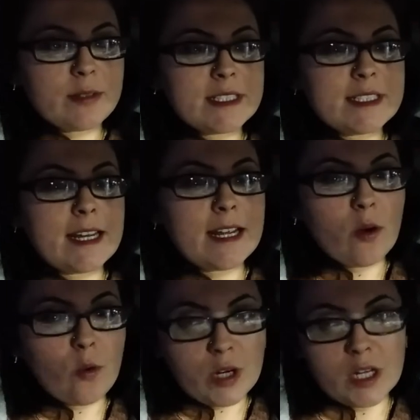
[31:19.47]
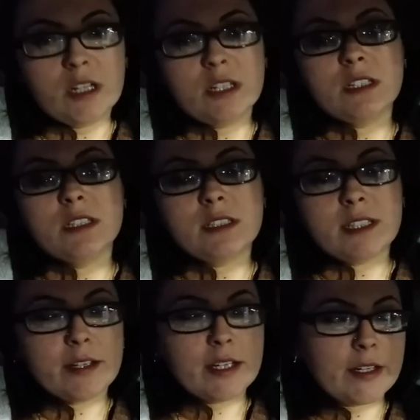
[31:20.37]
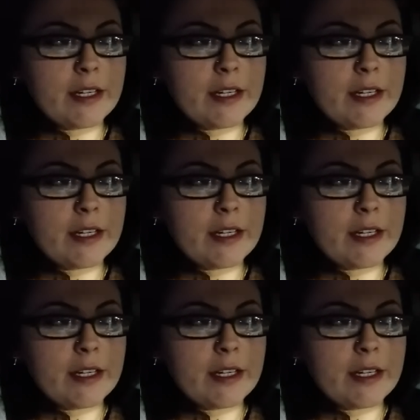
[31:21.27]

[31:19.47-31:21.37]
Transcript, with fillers: It's down, down, down,